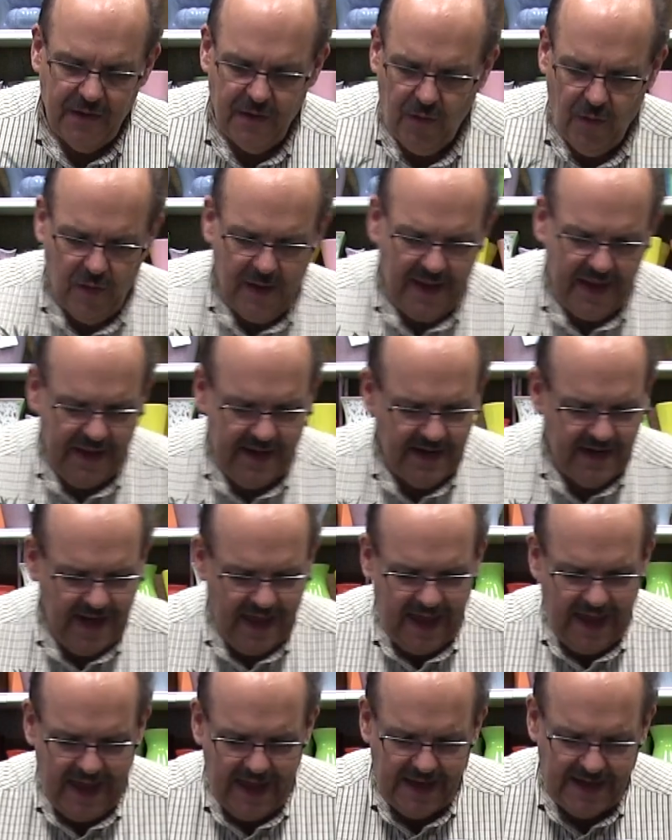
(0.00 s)
go ahead and
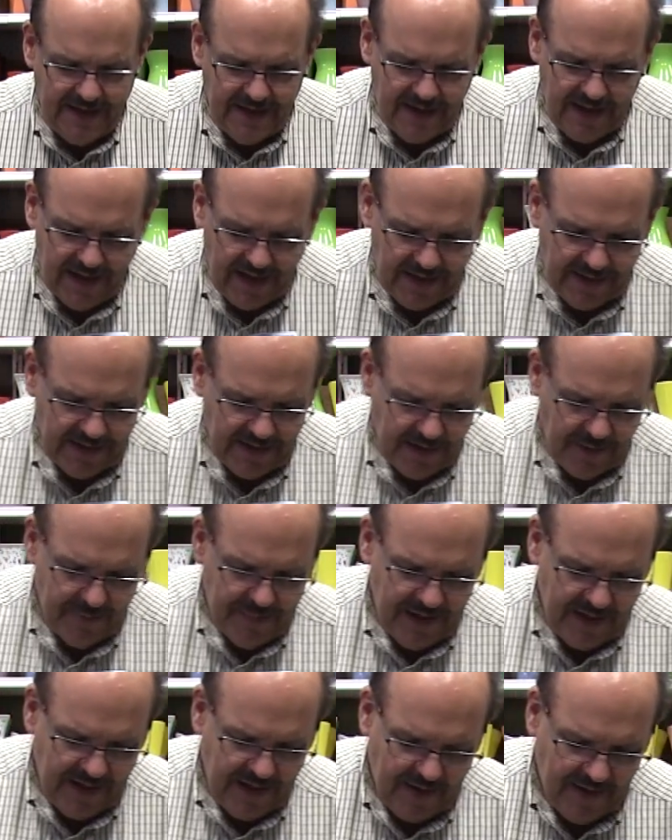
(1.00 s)
add a little
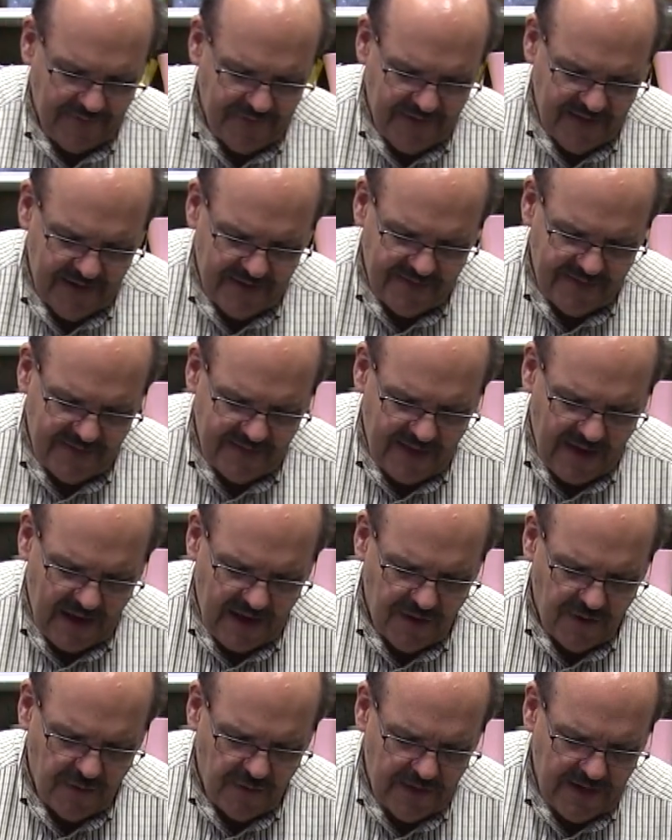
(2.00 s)
bit of this
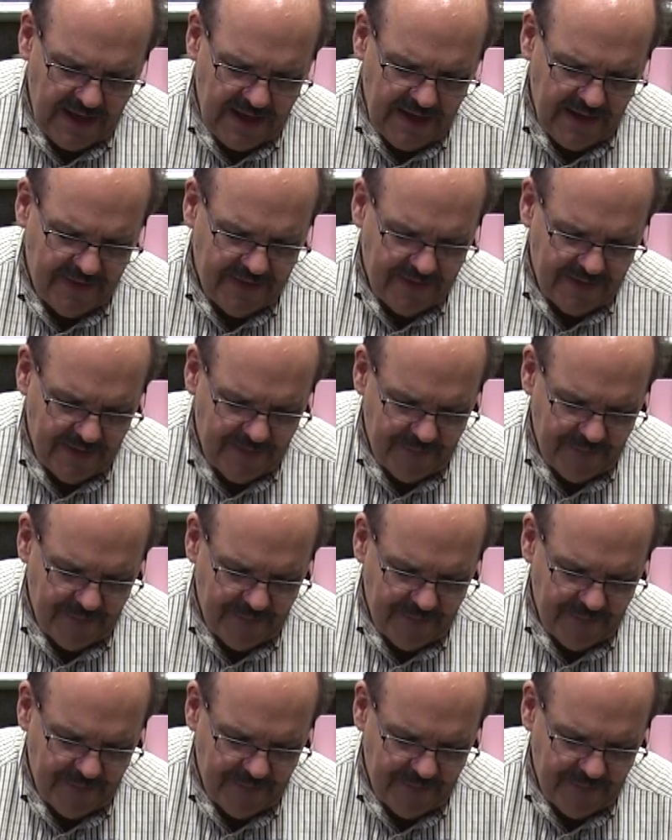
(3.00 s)
underneath